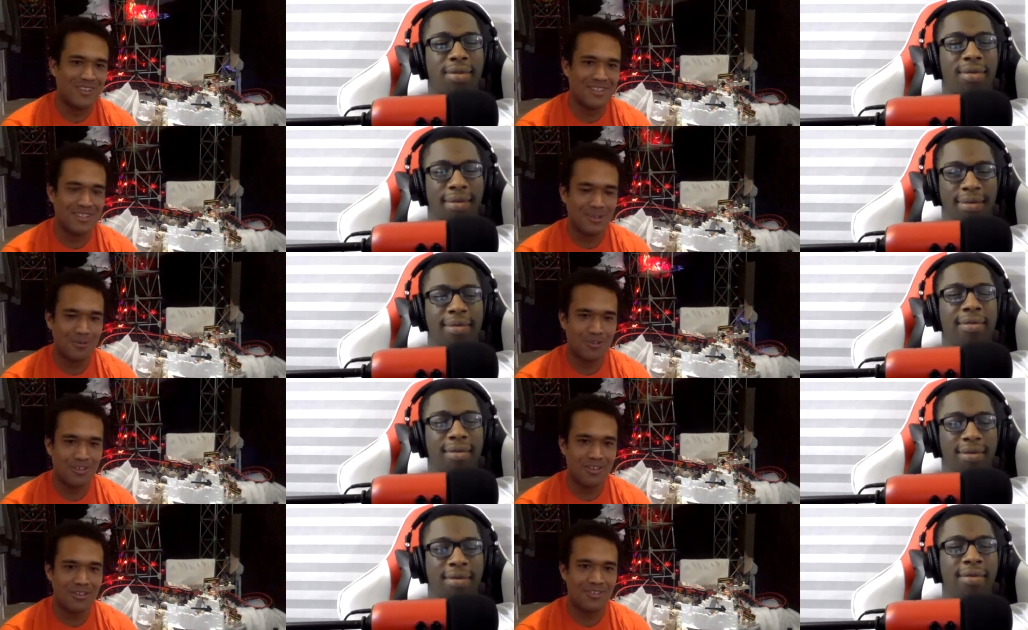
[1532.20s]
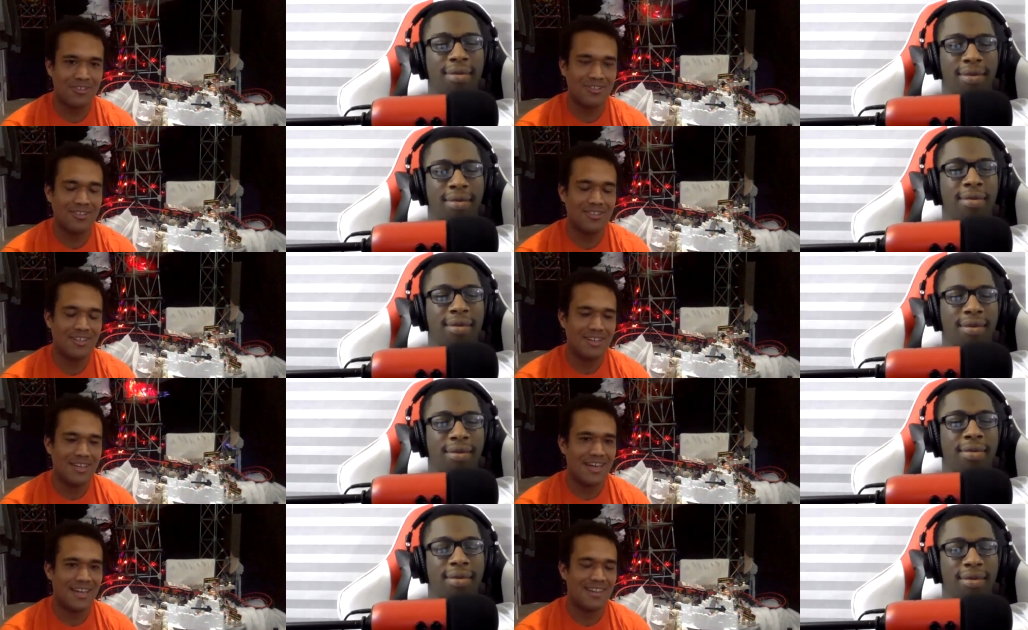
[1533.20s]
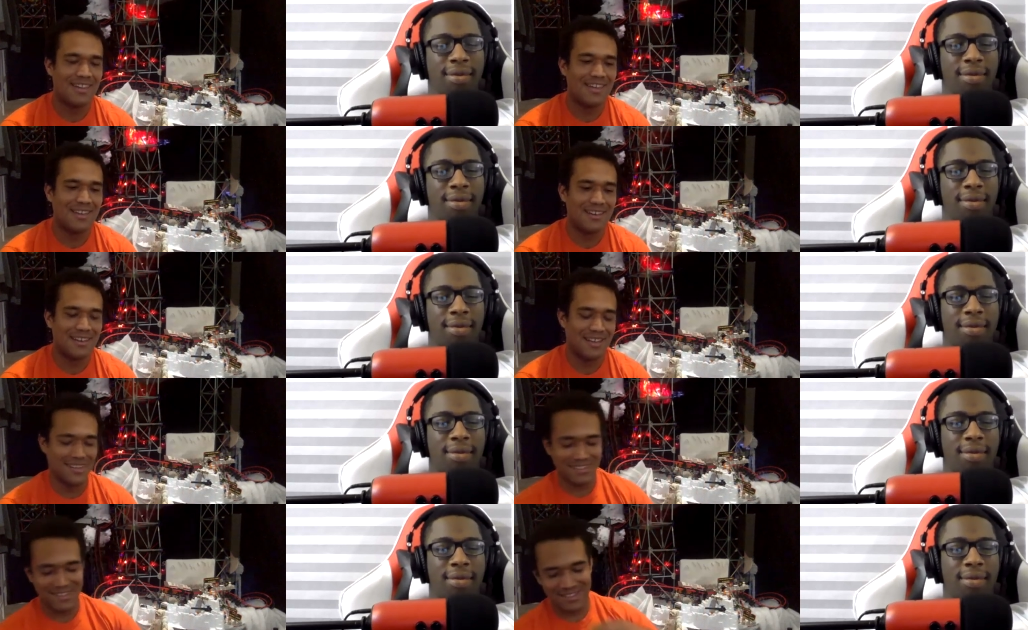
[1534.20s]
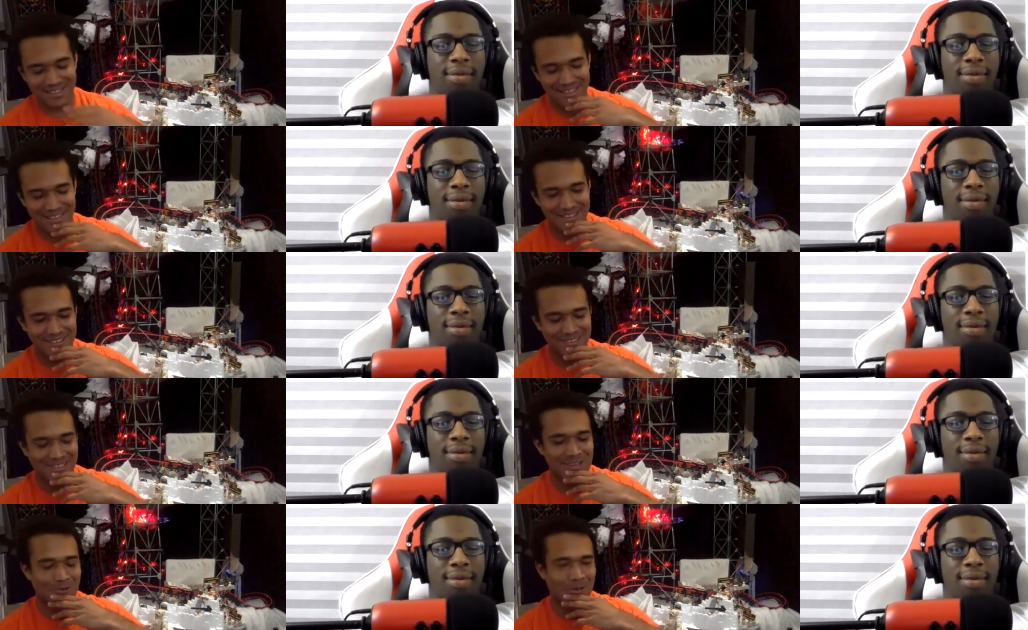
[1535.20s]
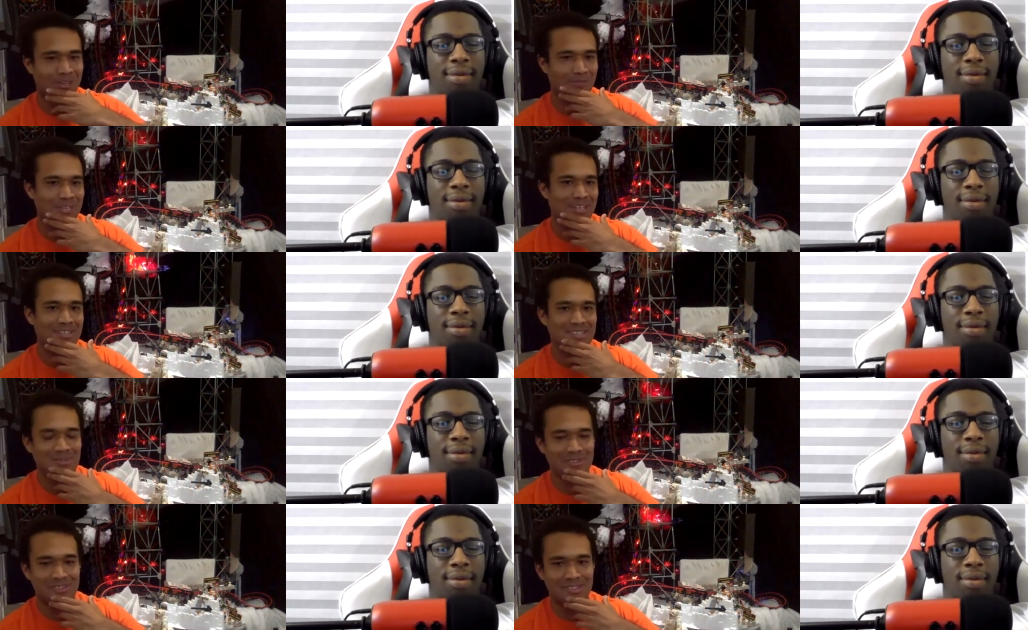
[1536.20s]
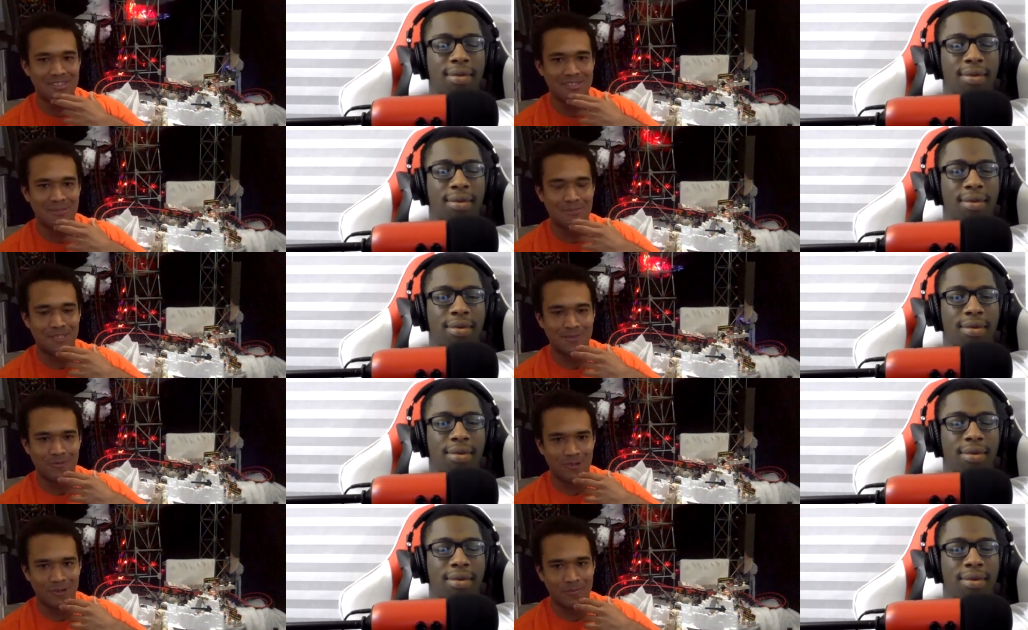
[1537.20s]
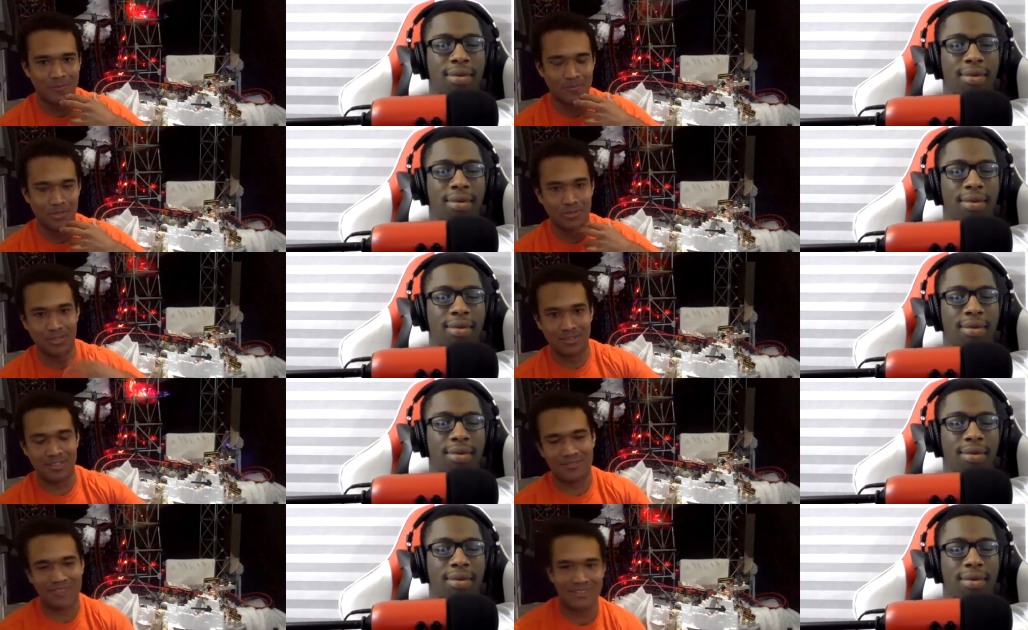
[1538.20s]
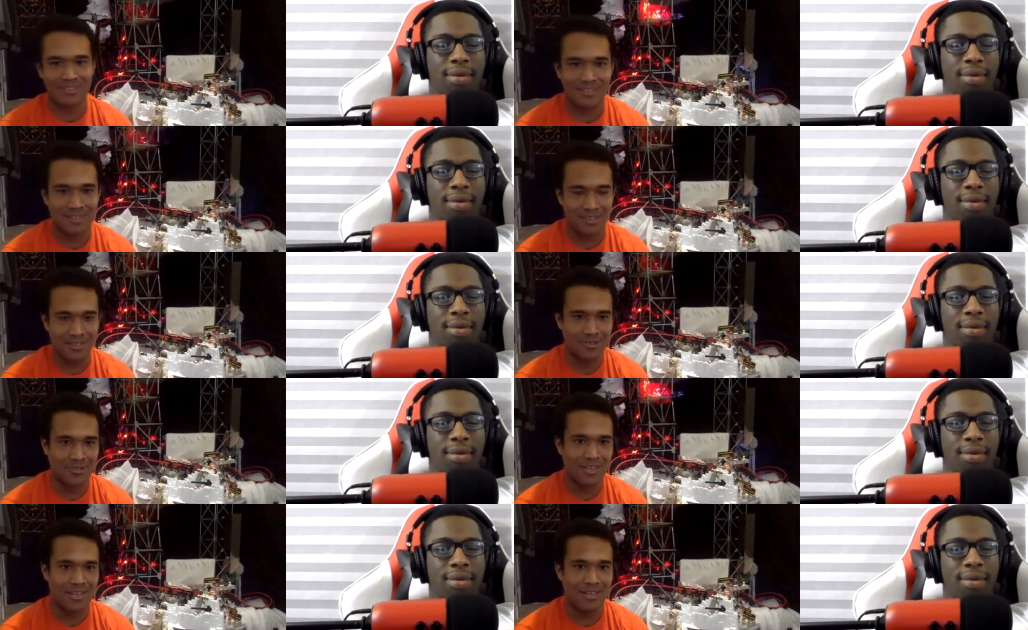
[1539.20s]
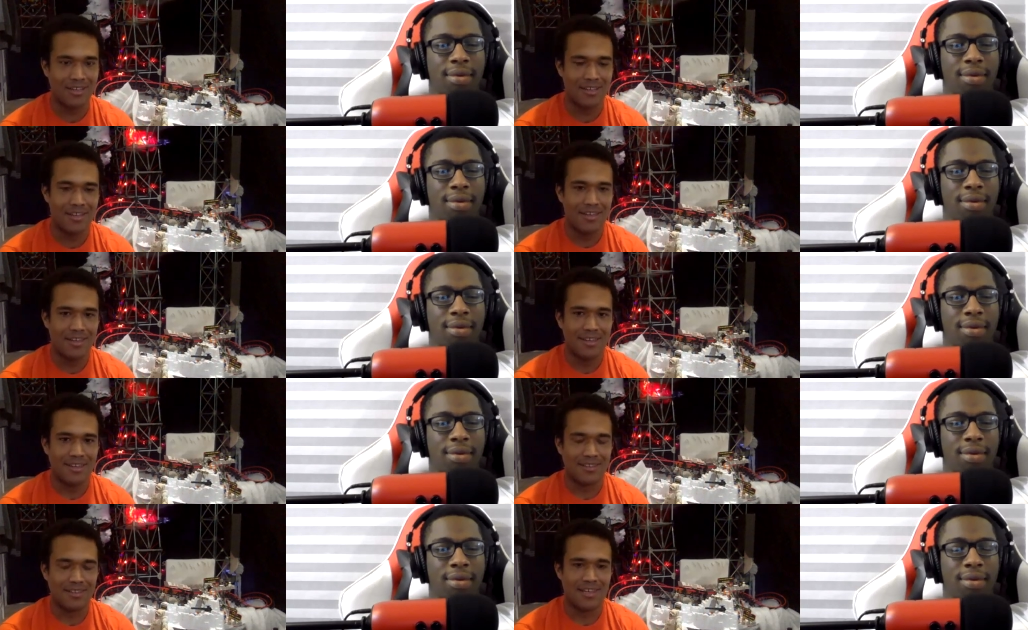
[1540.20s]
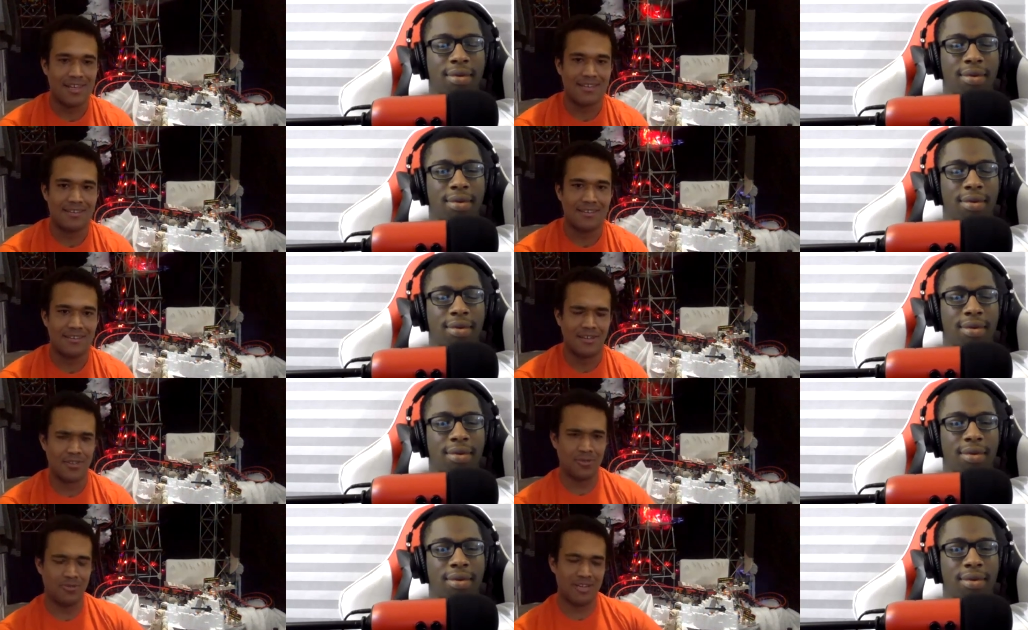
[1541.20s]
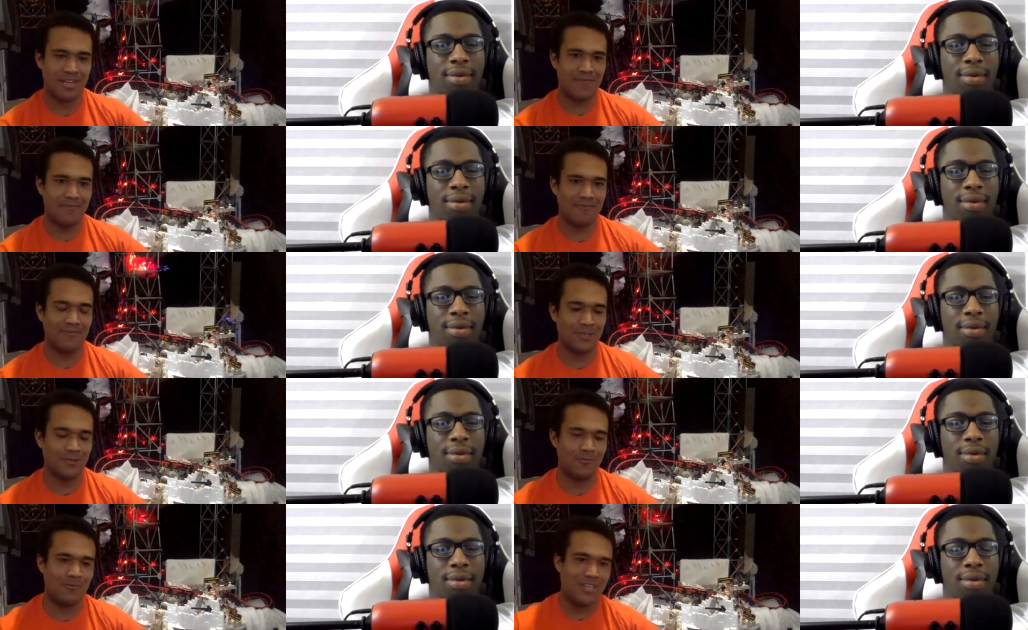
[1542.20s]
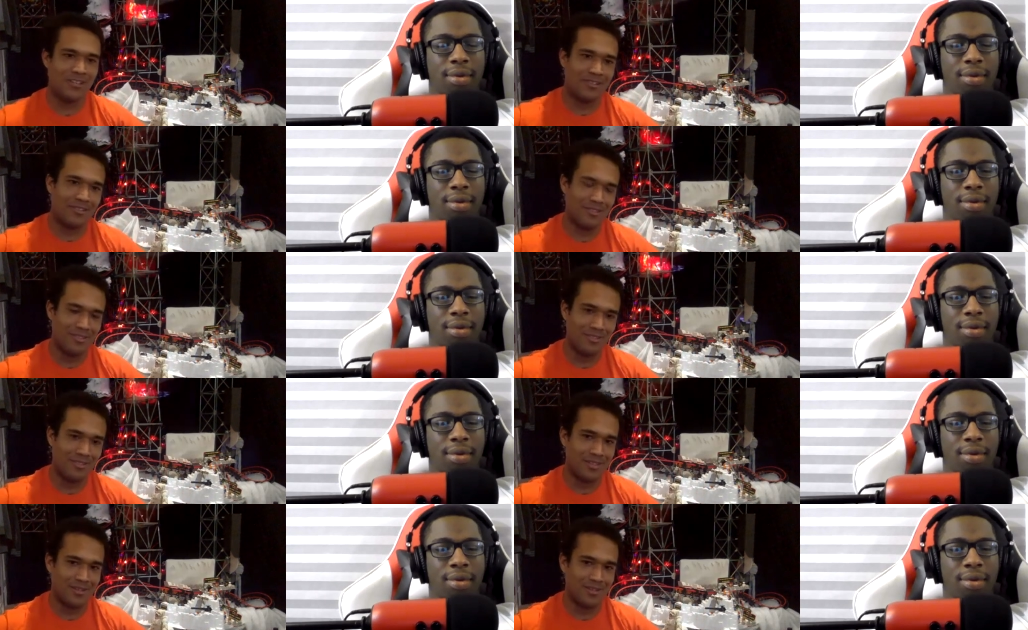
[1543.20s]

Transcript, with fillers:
Speaker 1: other mm-hmm. wooden coasters, and then and then like so I think one of the biggest differences to me from between Steel Vengeance and Hakugei is that Hakugei you feel the